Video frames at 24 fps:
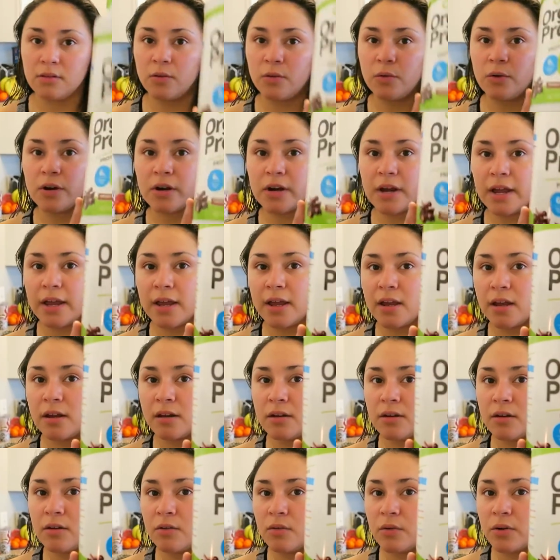
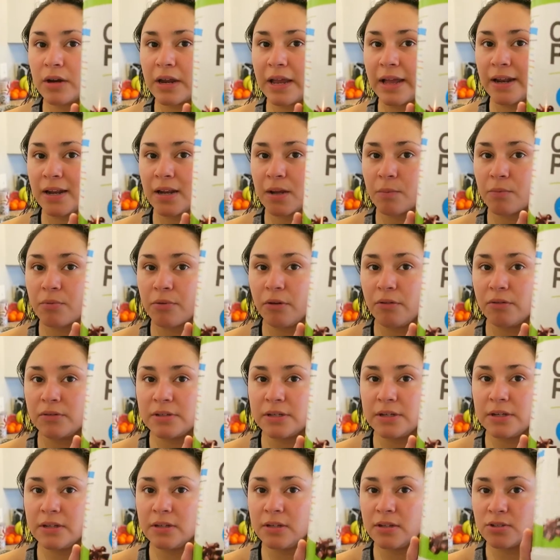Orgain organic
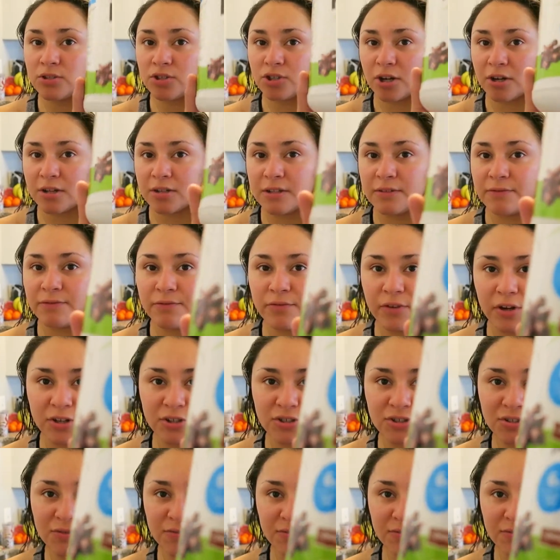protein chocolate fudge